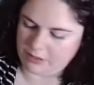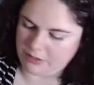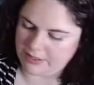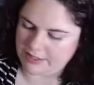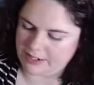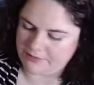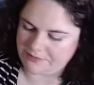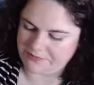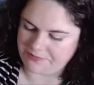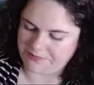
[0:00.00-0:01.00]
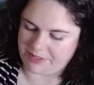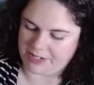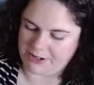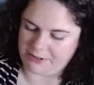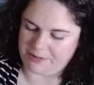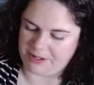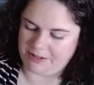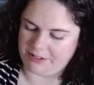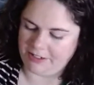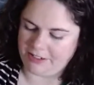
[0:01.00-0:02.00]
We'll see. But I hope that
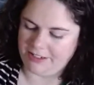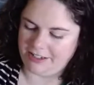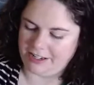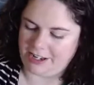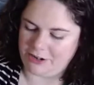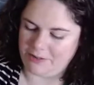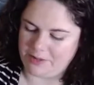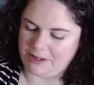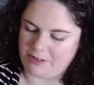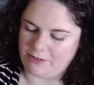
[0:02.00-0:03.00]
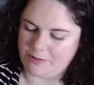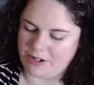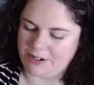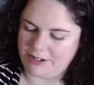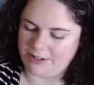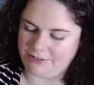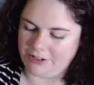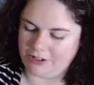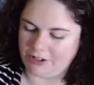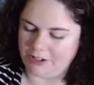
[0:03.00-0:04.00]
I hope that we have a better year for
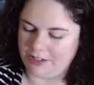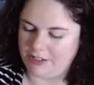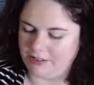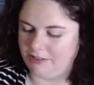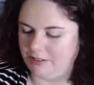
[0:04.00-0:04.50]
gardening.